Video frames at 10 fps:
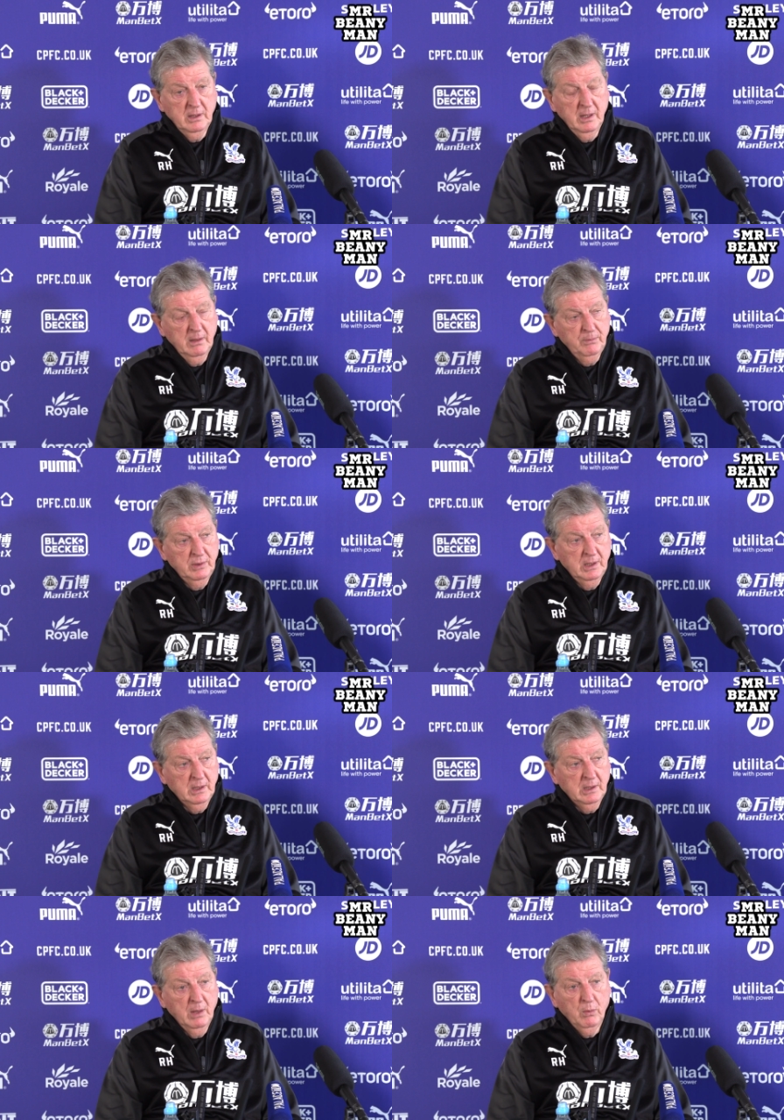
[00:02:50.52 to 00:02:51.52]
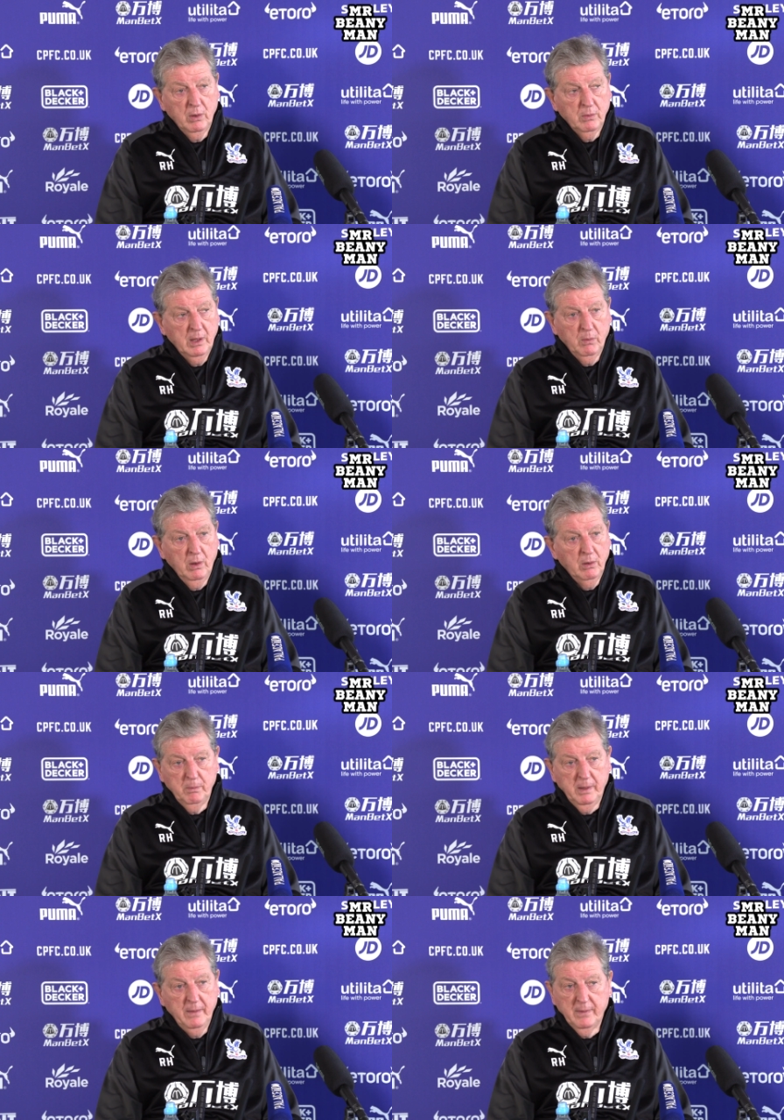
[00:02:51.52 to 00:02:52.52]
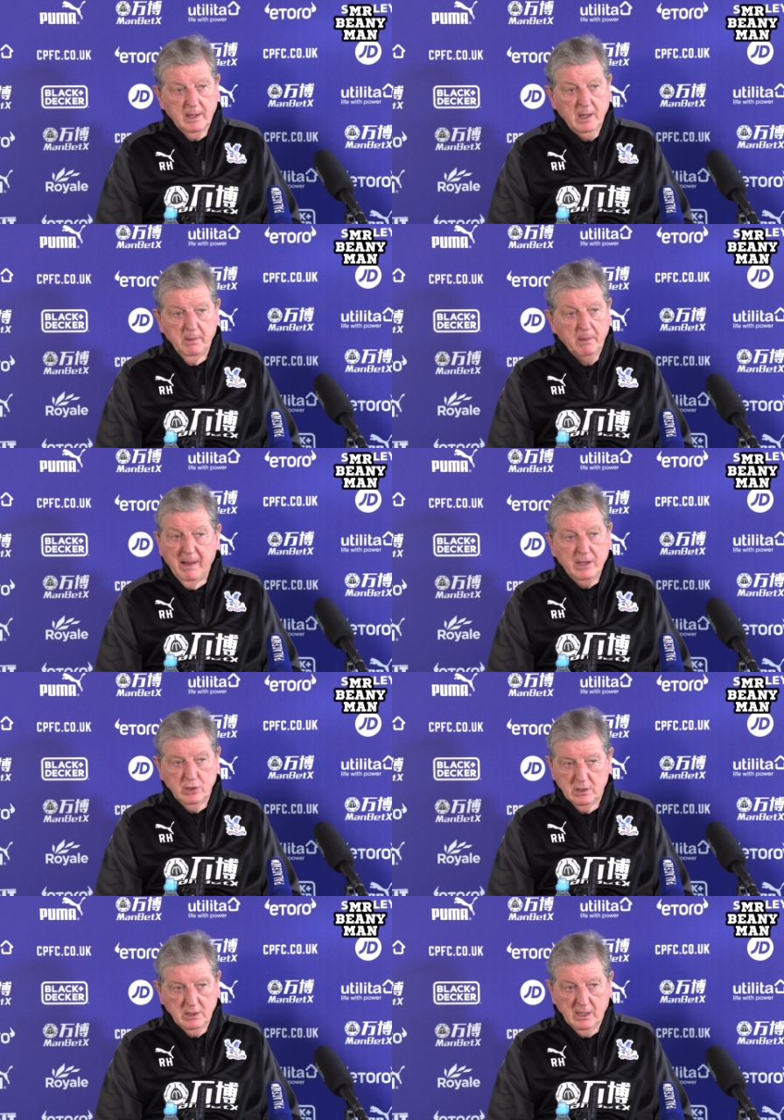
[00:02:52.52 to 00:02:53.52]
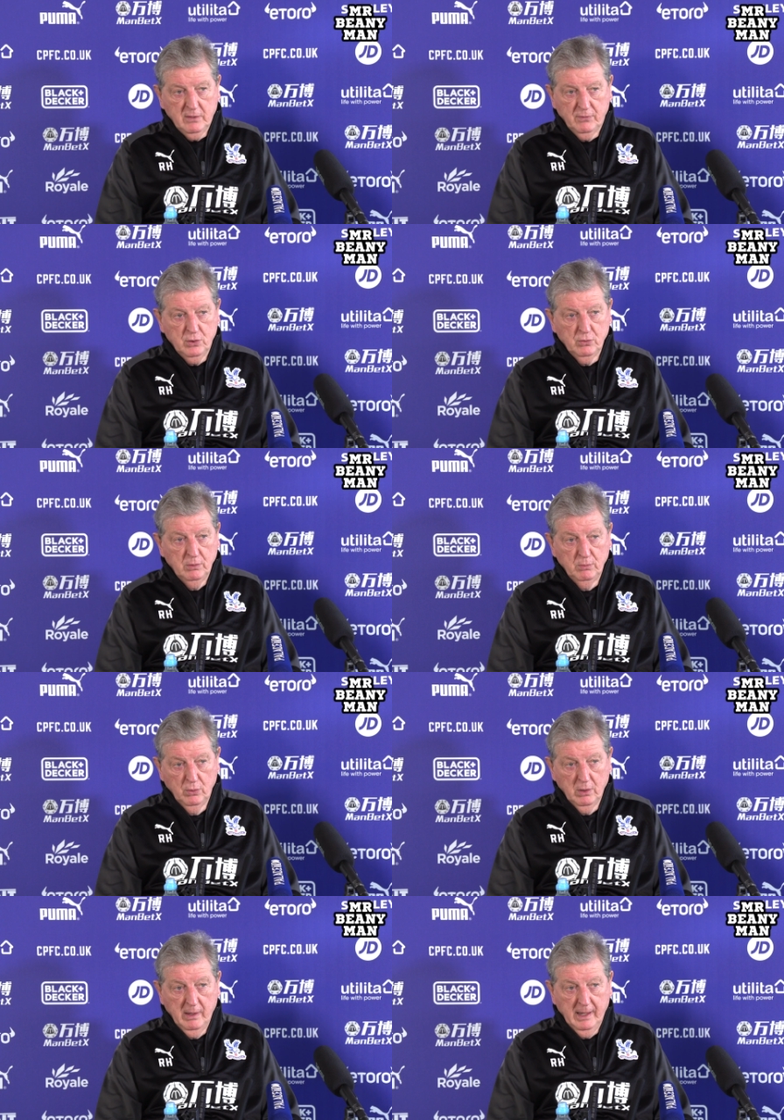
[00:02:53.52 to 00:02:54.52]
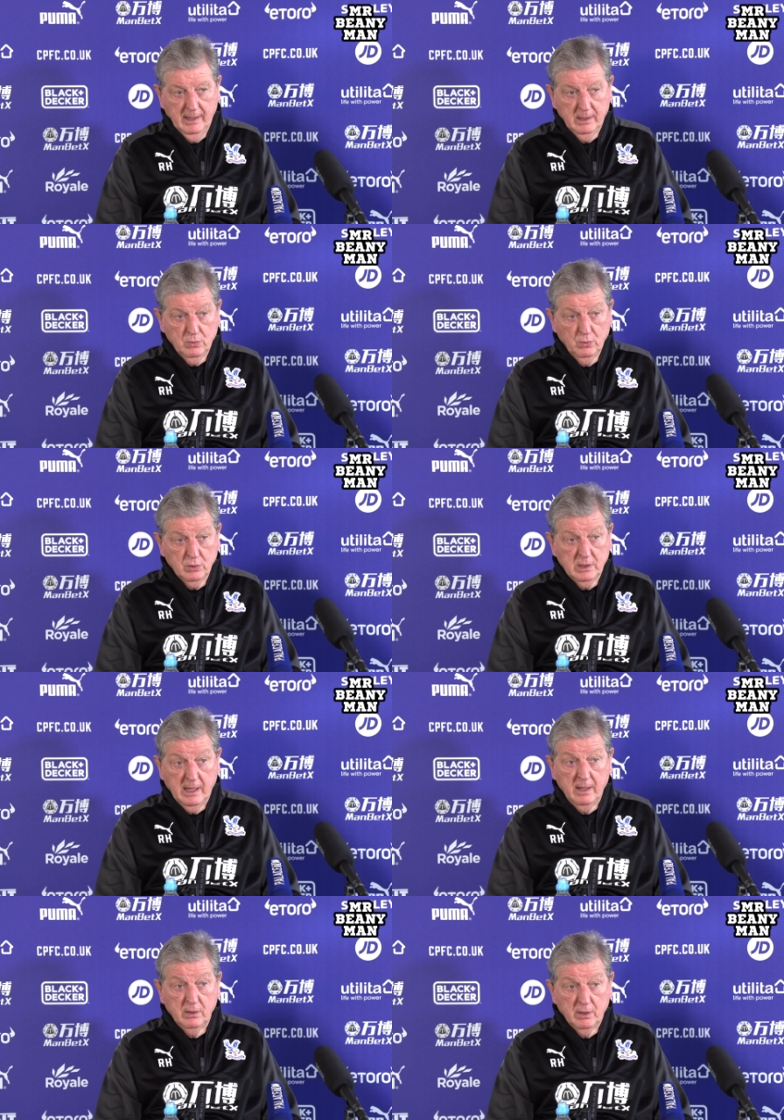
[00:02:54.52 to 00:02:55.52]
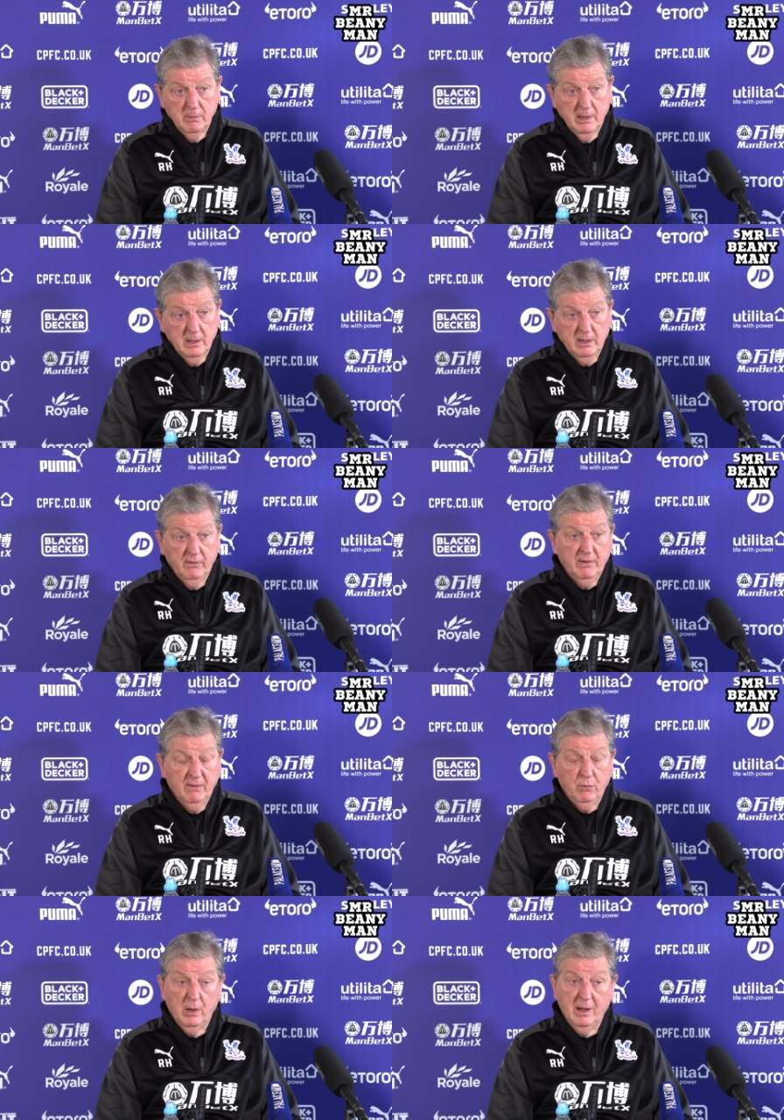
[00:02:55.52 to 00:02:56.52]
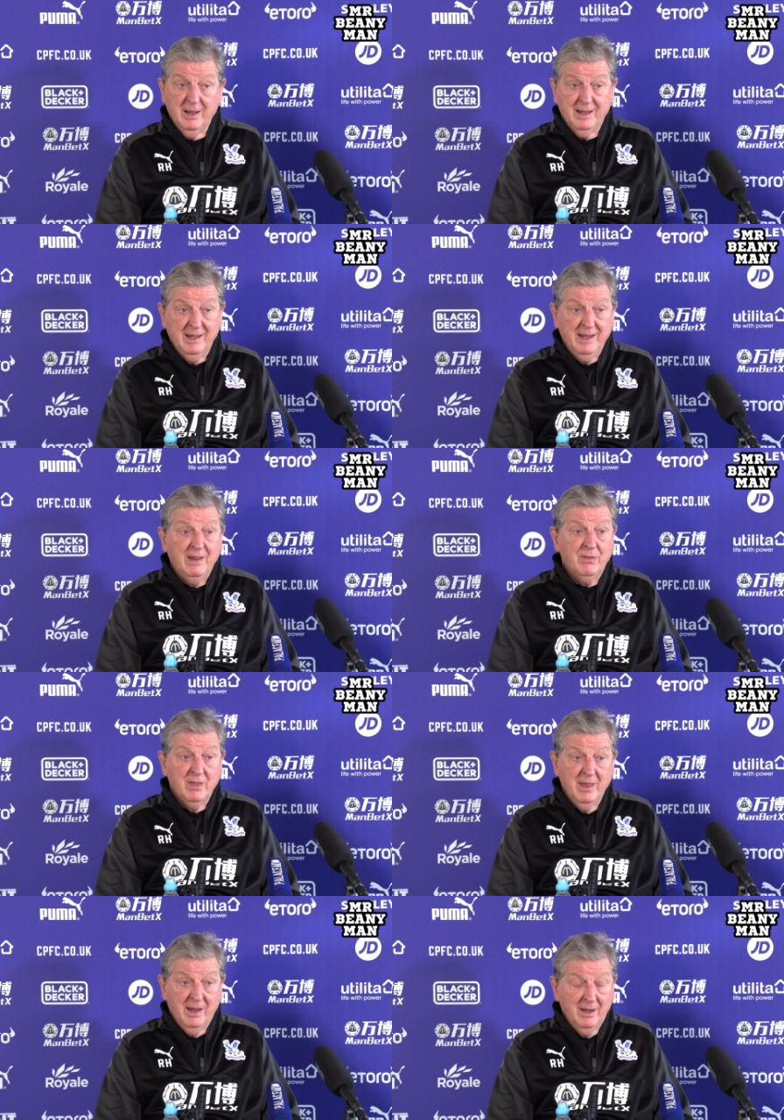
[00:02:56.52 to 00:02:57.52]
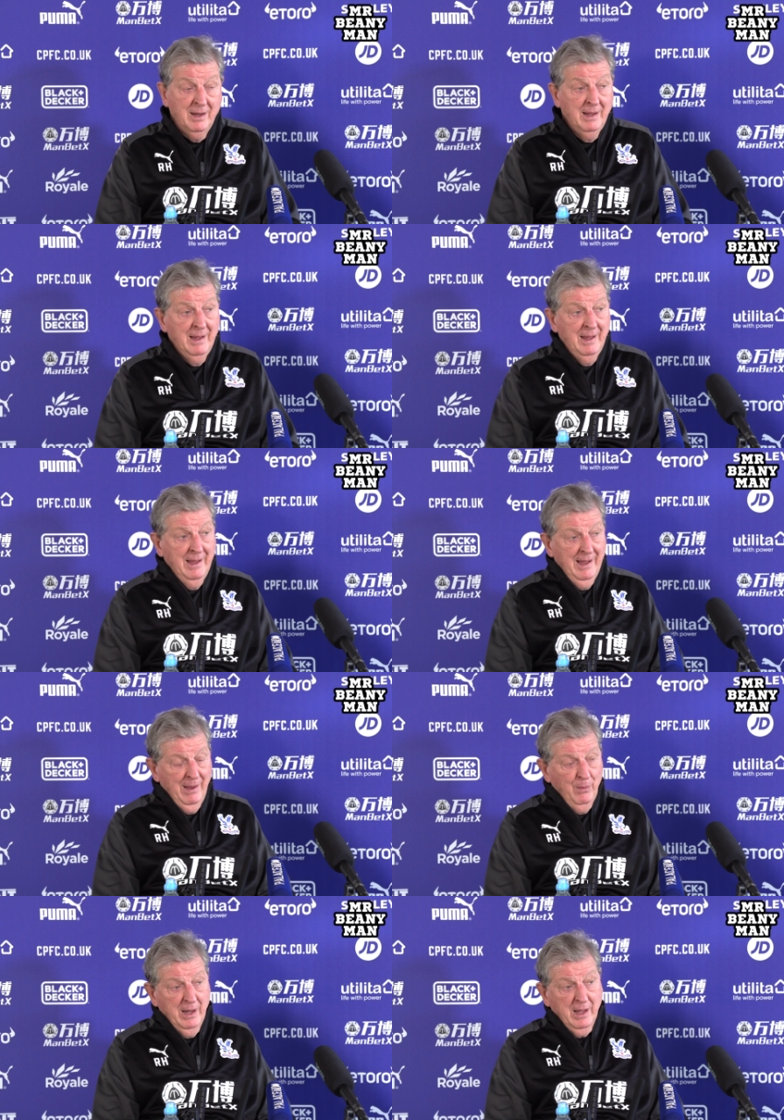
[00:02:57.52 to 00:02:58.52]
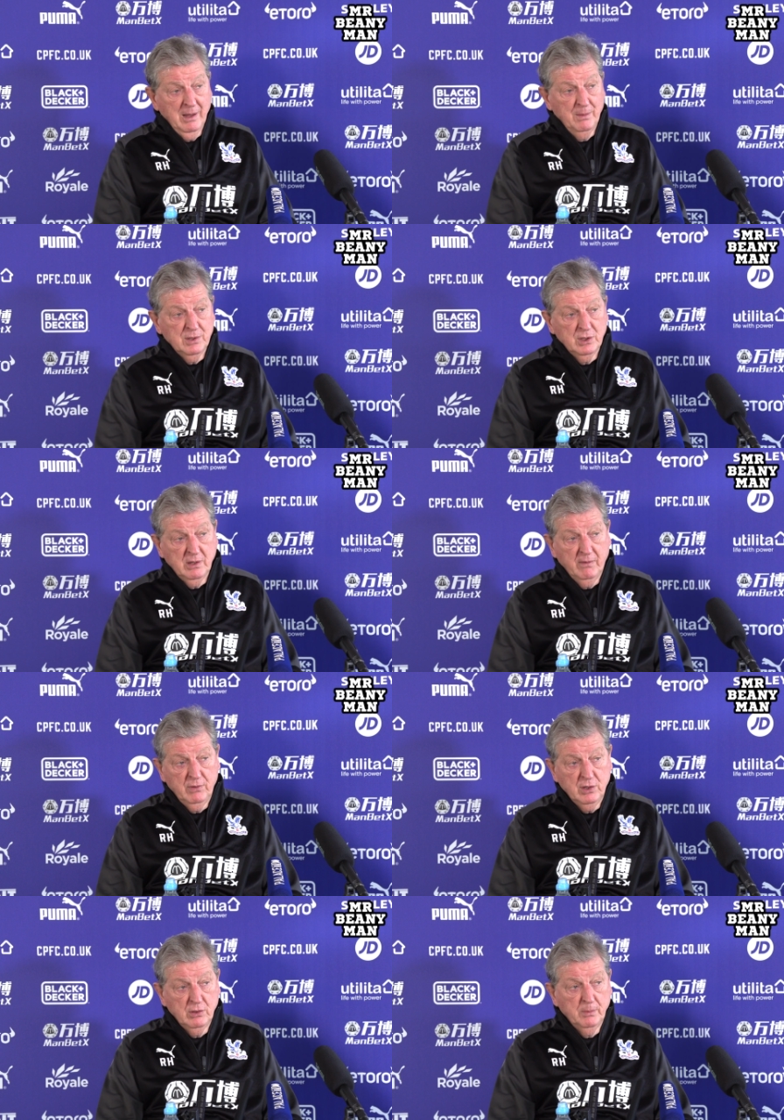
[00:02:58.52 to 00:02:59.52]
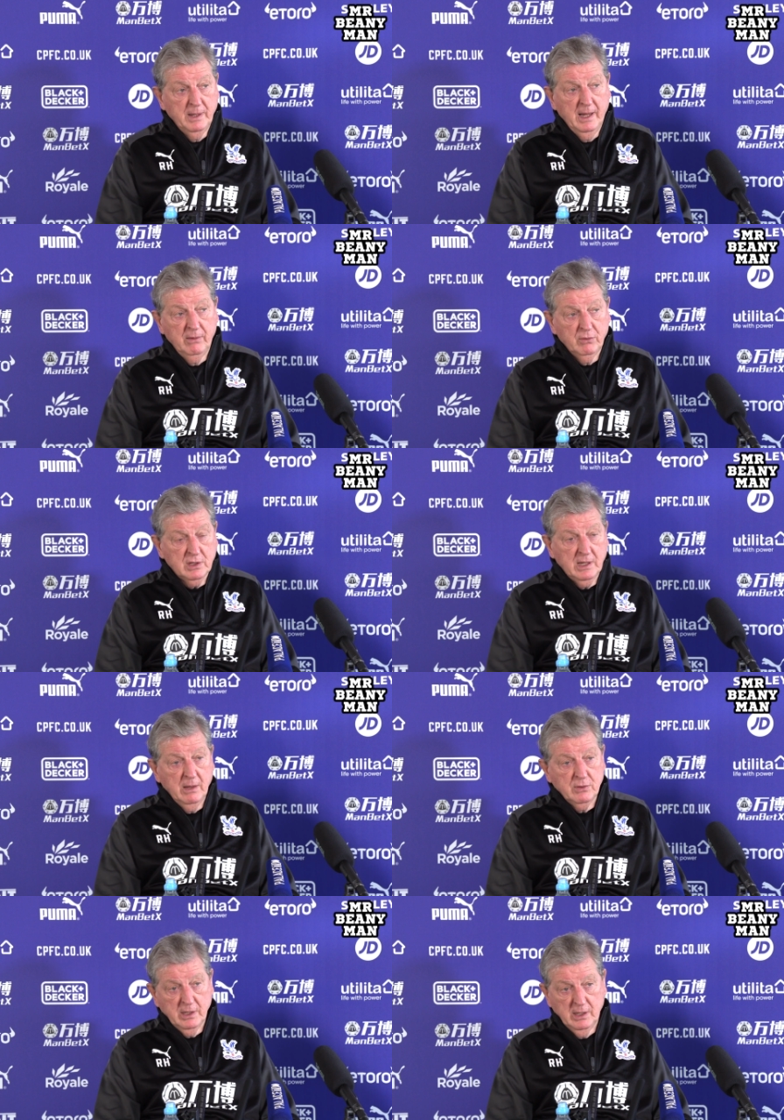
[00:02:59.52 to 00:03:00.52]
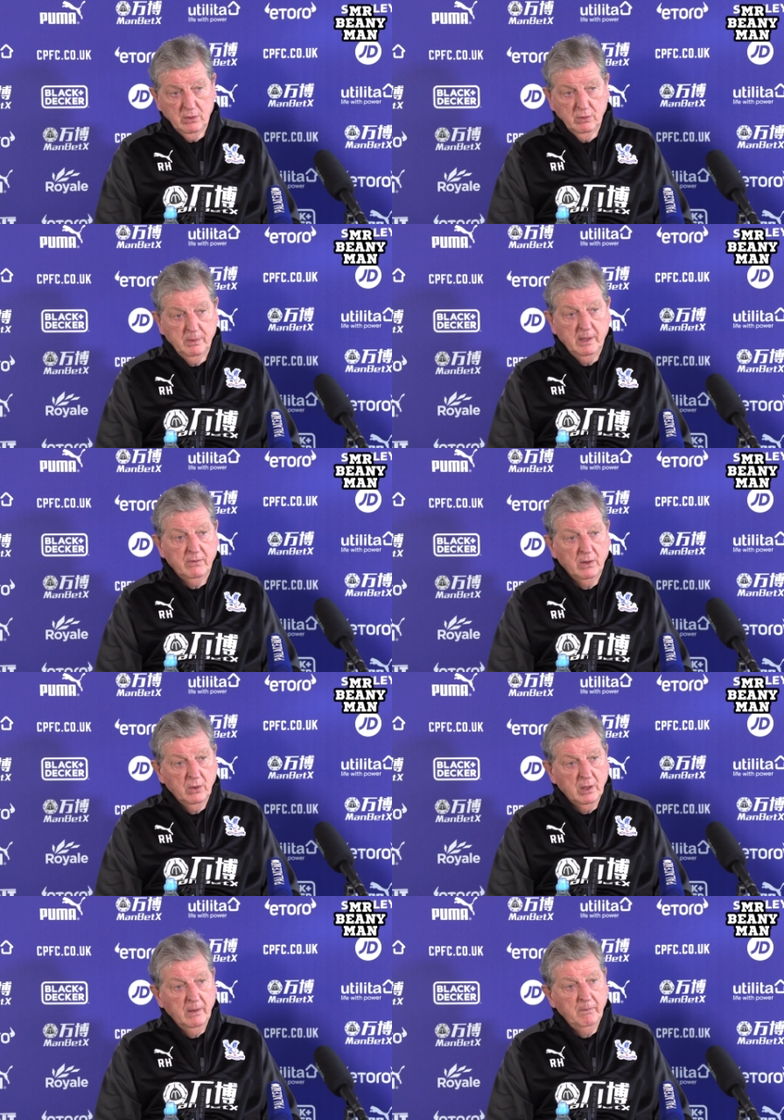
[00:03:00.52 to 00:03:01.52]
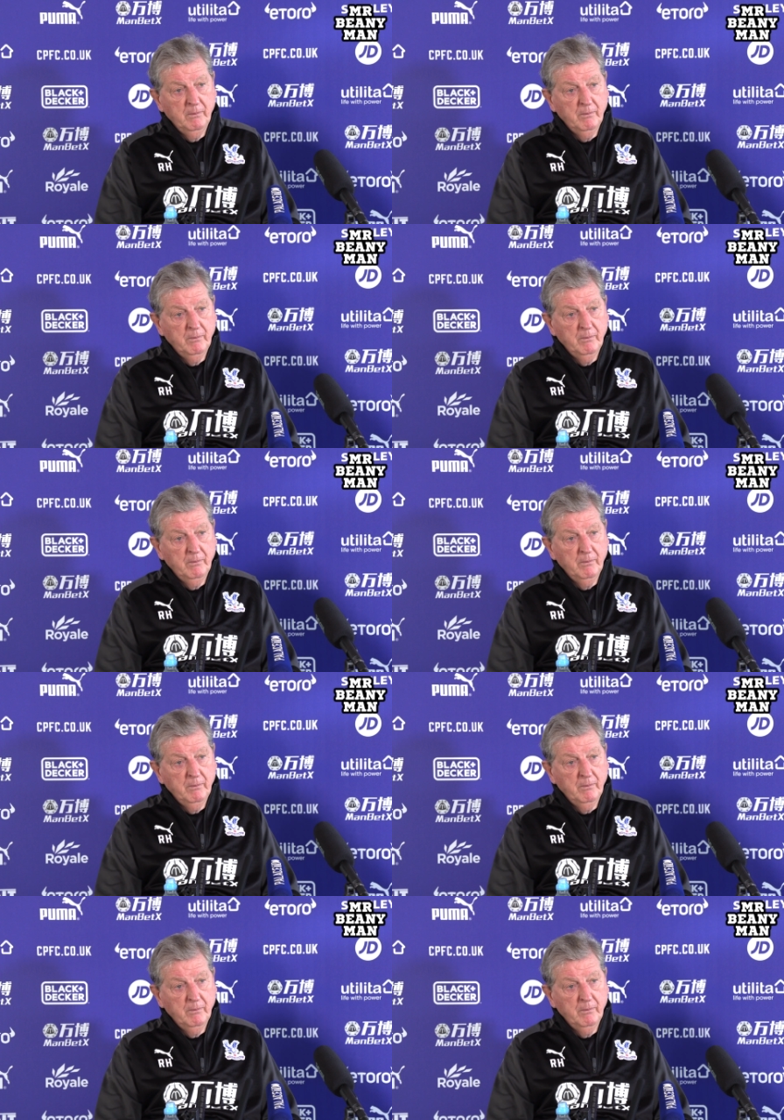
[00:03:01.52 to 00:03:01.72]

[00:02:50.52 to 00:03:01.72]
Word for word: they're predicting it won't it won't be in the coming matches. That's for sure. More likely towards the end of the month, if if we're lucky, even then. And when it comes to Jeffrey Schlupp and Andros Townsend, it could be even longer.